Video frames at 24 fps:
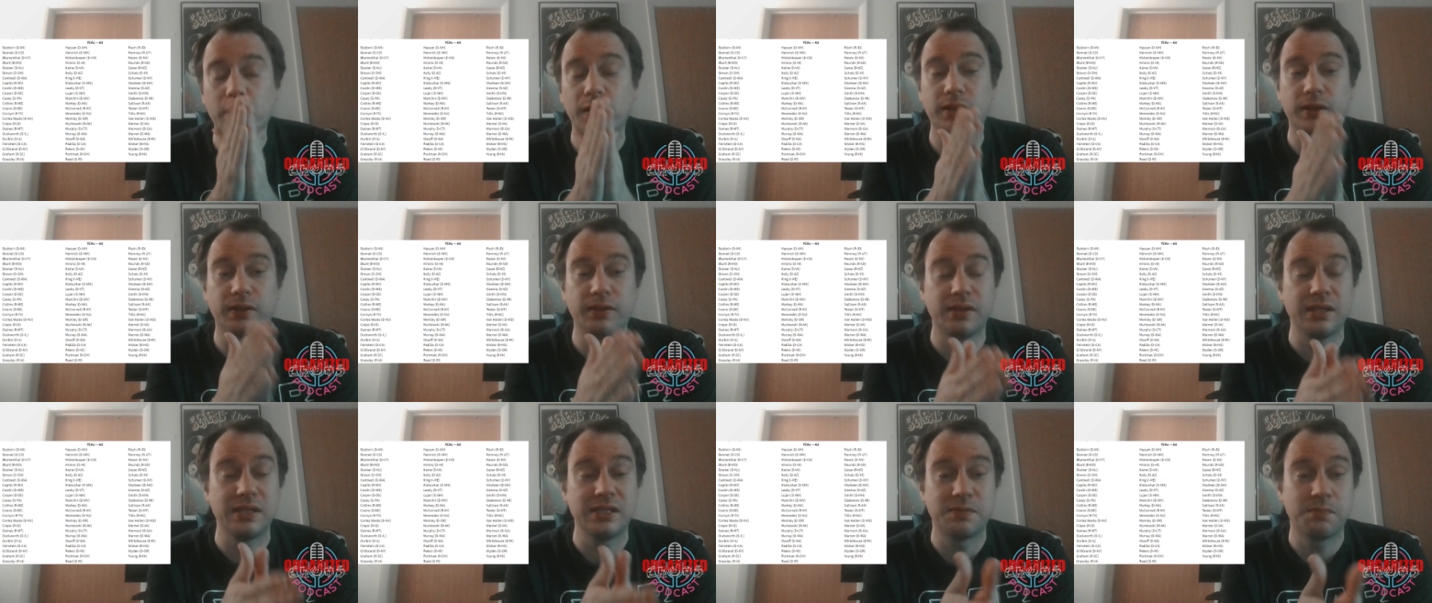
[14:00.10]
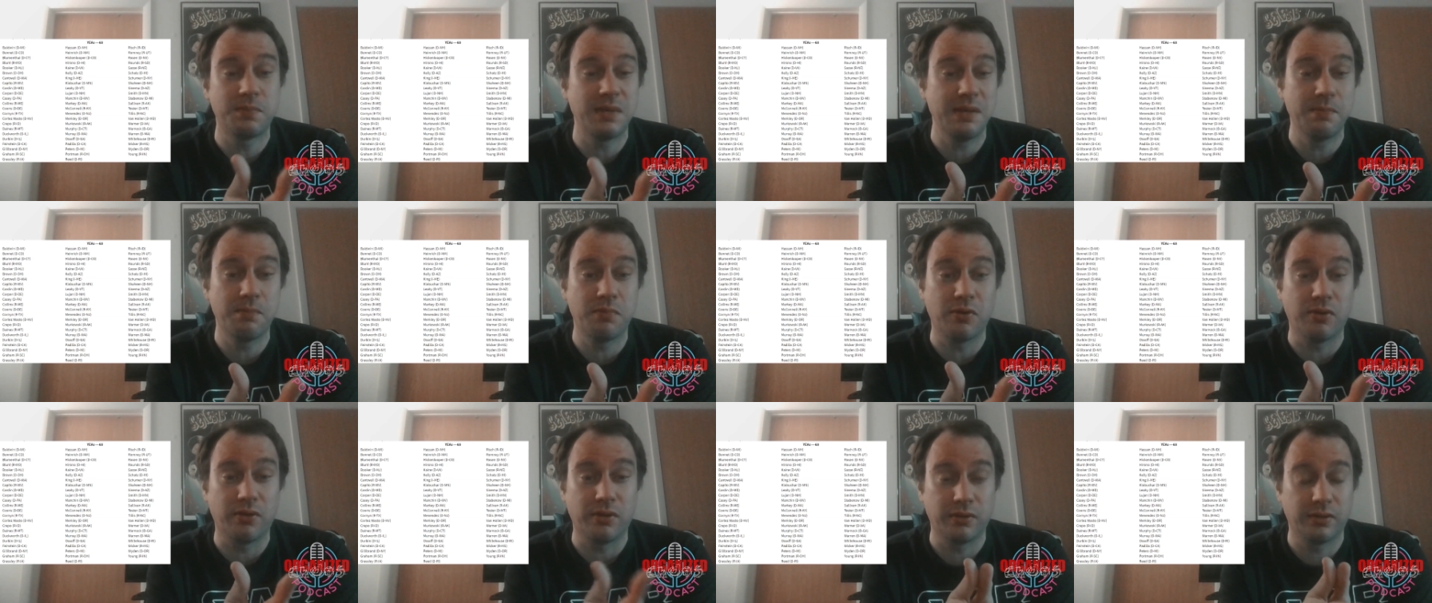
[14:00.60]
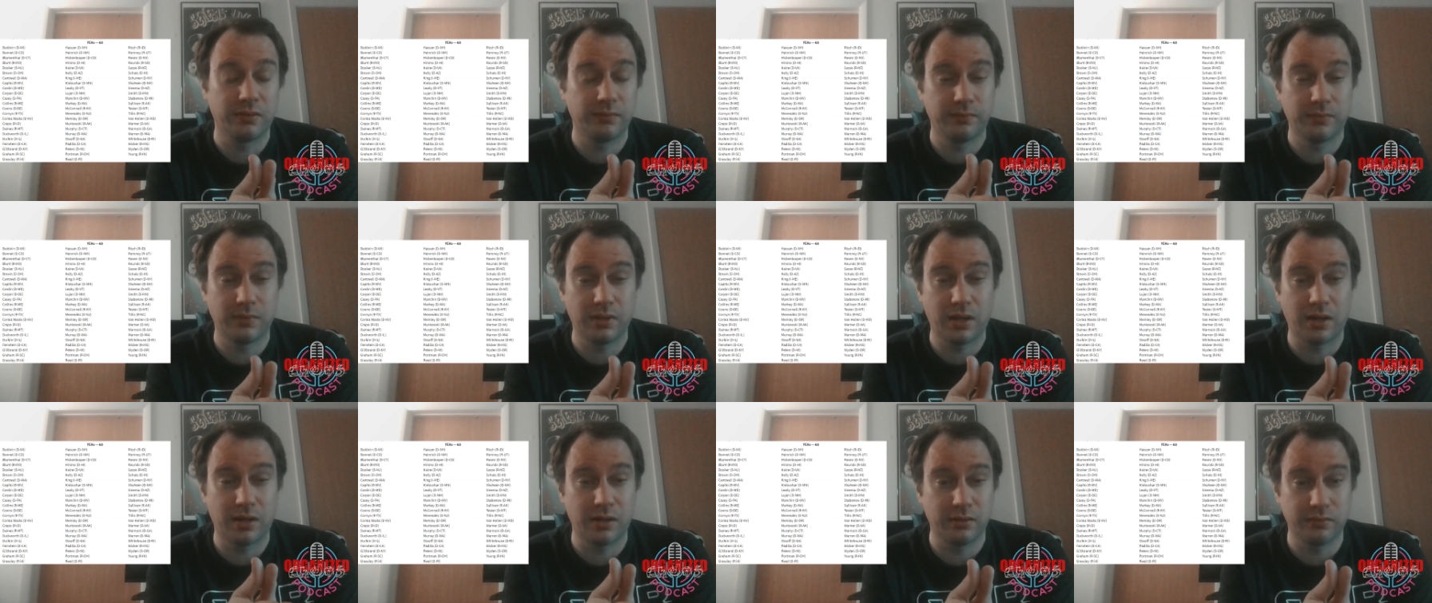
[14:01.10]
these people
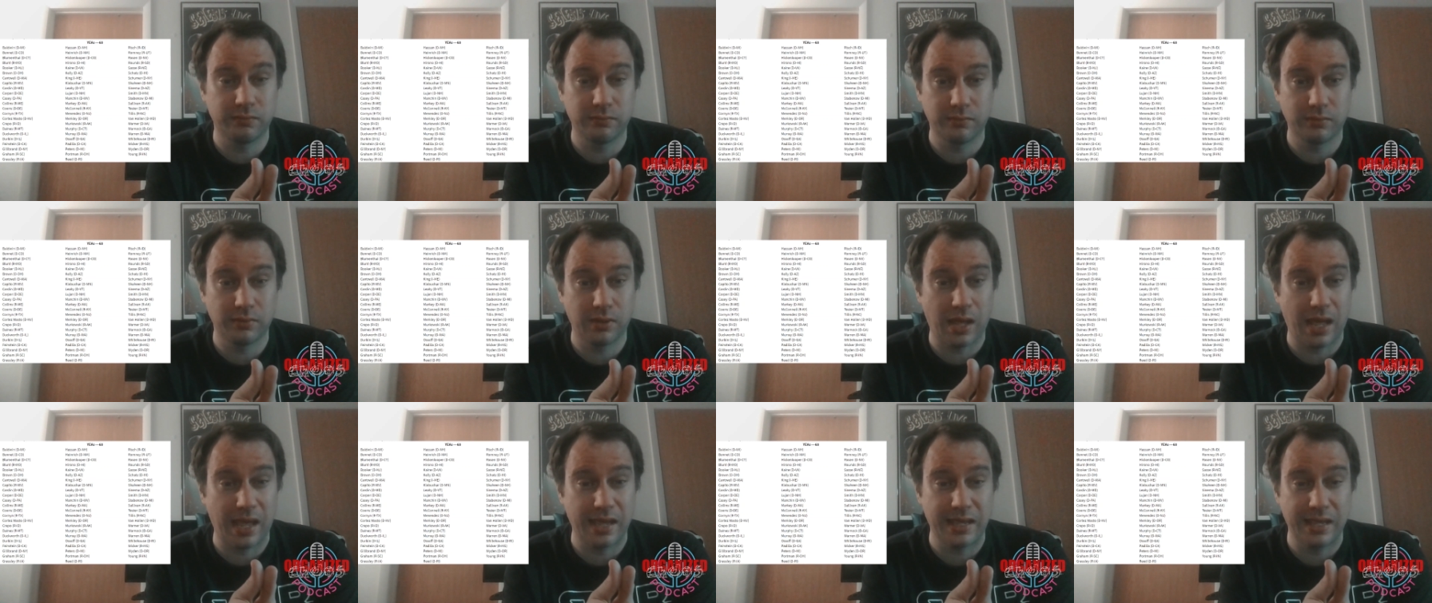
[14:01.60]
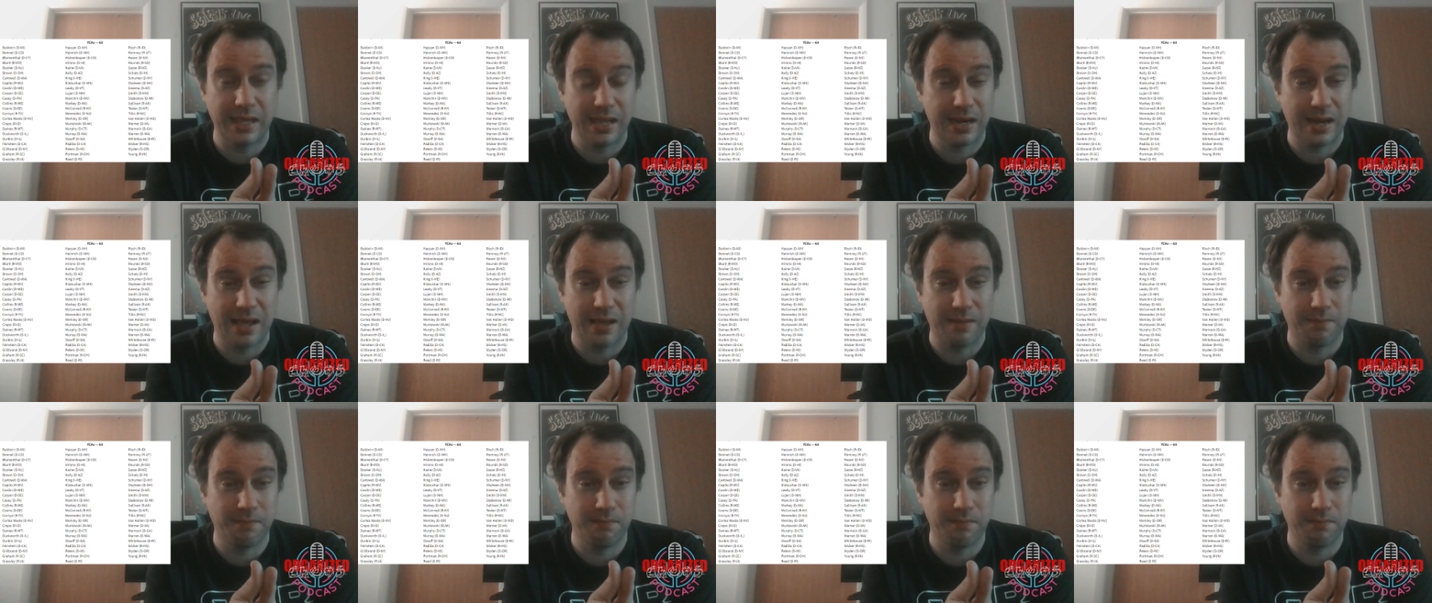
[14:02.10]
are, I cannot